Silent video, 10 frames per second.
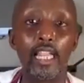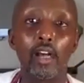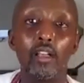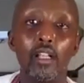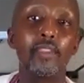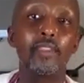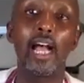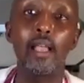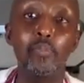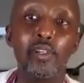Now,
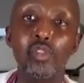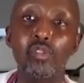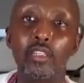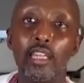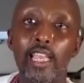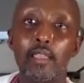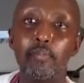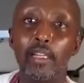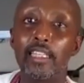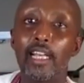I personally like
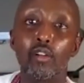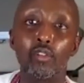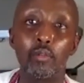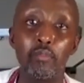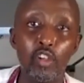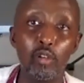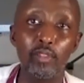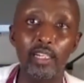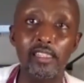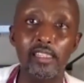my duck on the medium
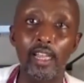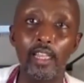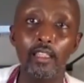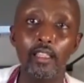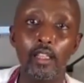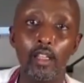rare side.